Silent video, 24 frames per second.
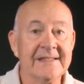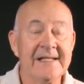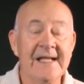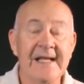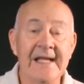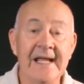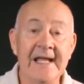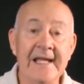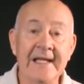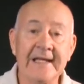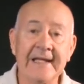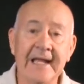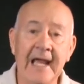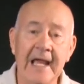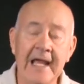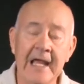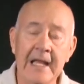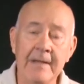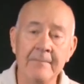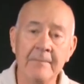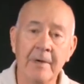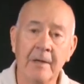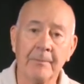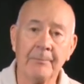He
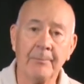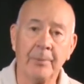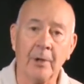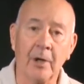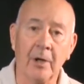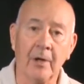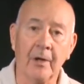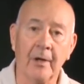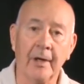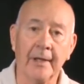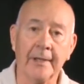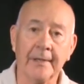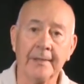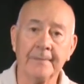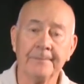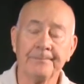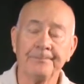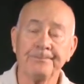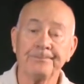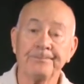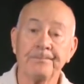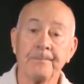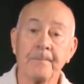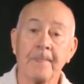came upon
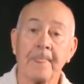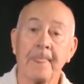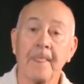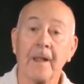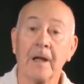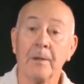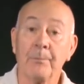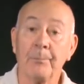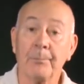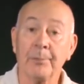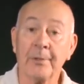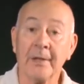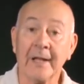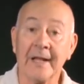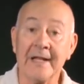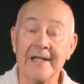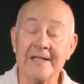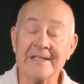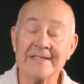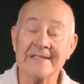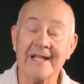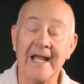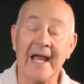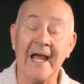a
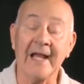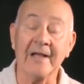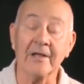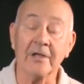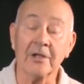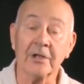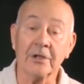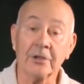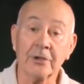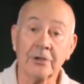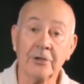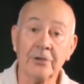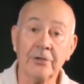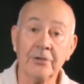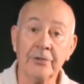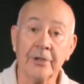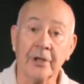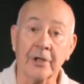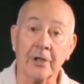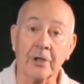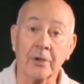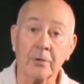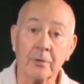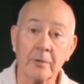place at Laguna
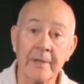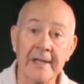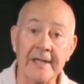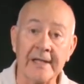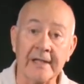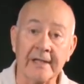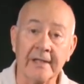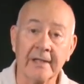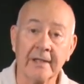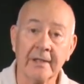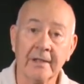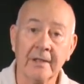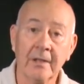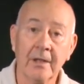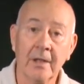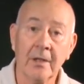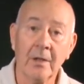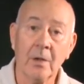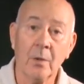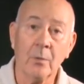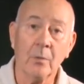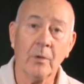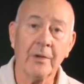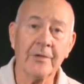Creek
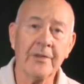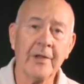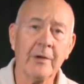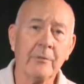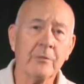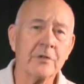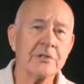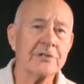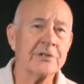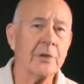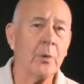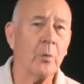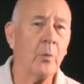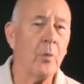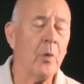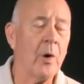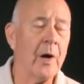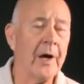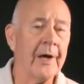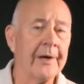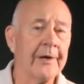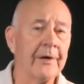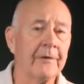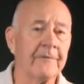where there was a
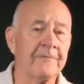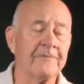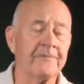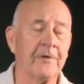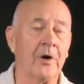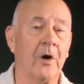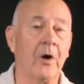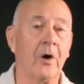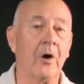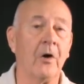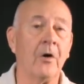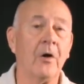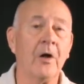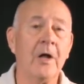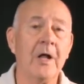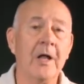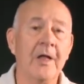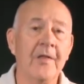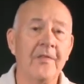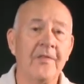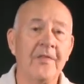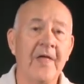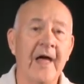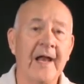waterfall
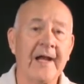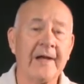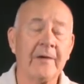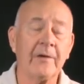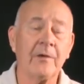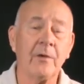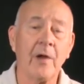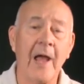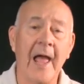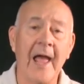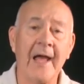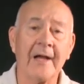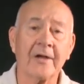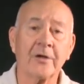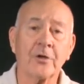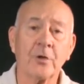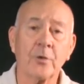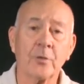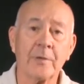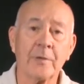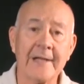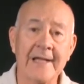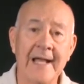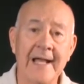that had
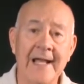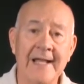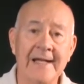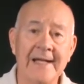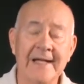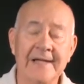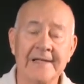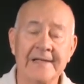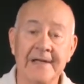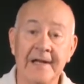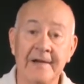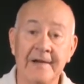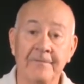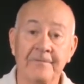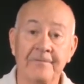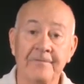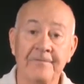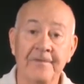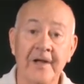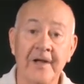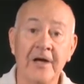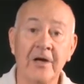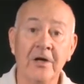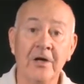created a
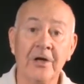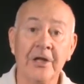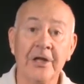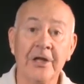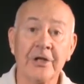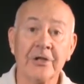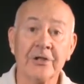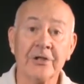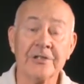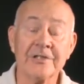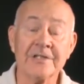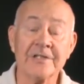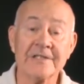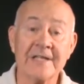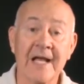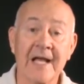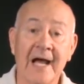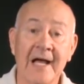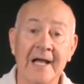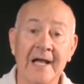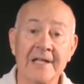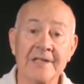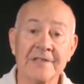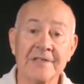fairly
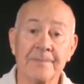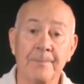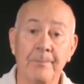good-sized